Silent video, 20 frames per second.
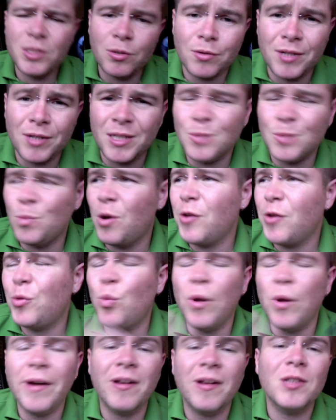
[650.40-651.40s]
it in his mouth.
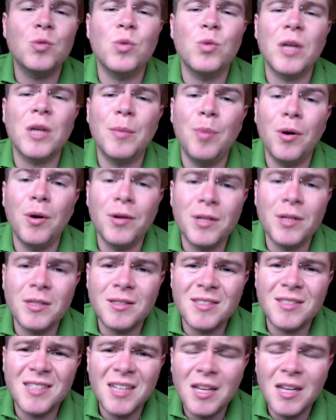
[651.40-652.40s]
Where else would I put
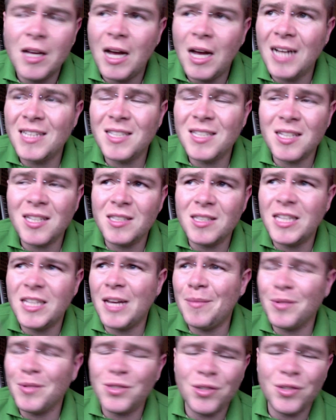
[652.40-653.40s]
it? I'd still
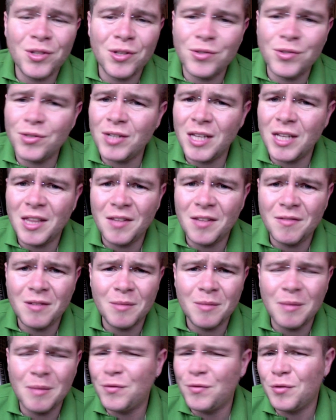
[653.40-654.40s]
tape it to the underneath of
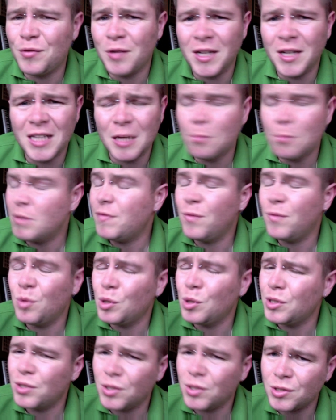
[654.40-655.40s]
him. I've tried that before,
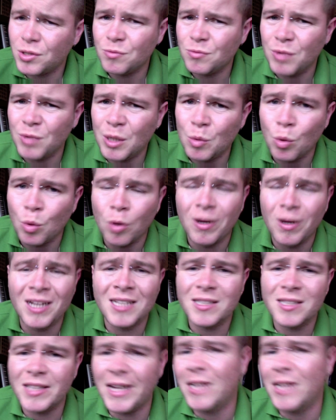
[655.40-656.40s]
it doesn't really work, and
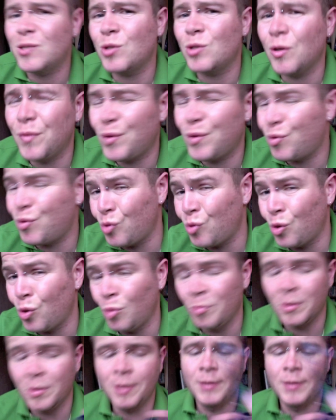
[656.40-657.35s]
it takes off chrome.